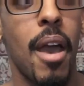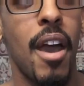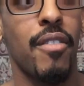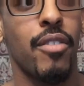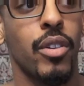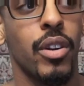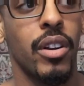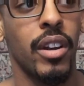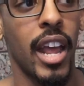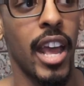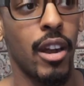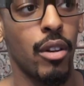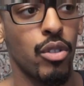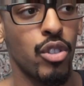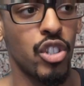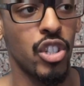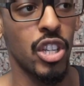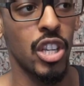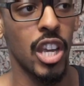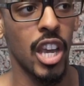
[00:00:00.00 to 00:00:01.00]
effort, and
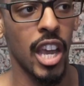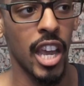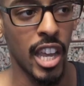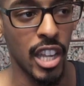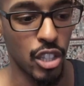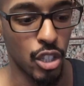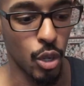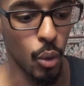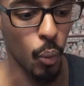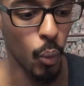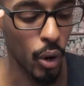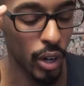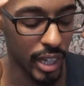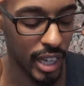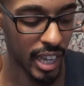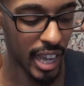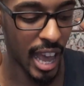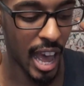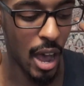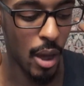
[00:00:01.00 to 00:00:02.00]
energy into
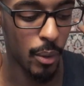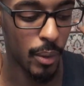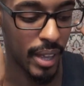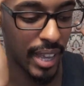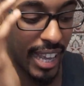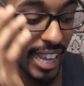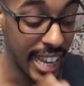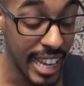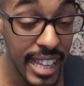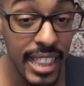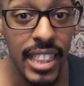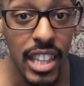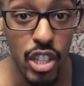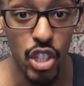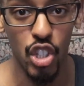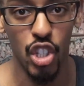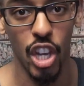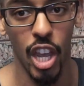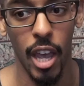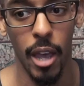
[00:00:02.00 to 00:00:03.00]
working out in the
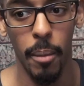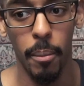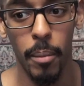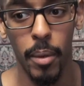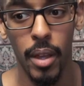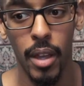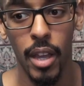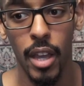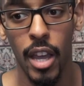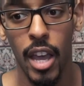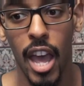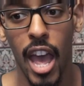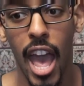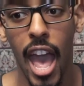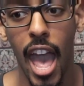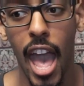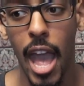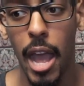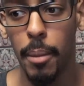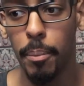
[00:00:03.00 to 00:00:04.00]
gym,
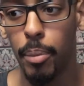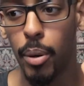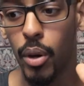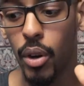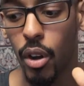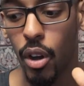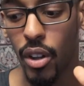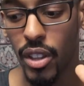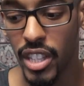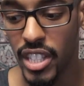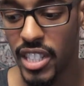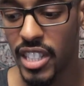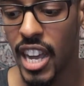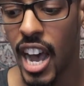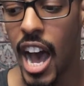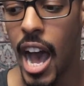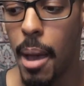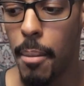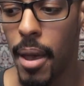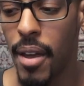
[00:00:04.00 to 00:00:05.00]
and put all this
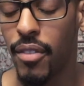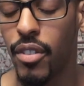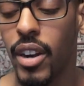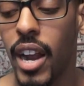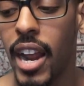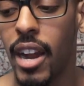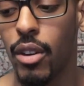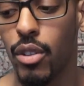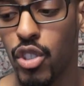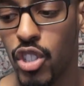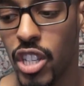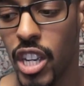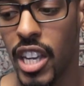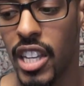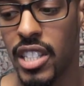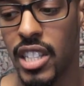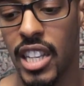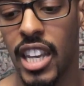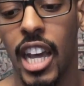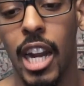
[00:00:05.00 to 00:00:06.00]
time, effort, and energy
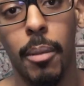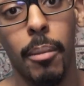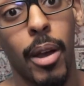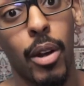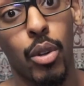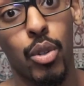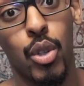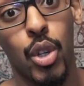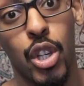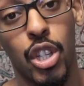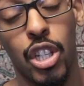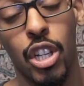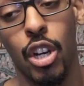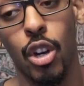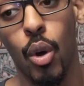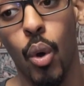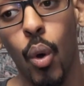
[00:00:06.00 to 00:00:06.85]
into getting my nutrition in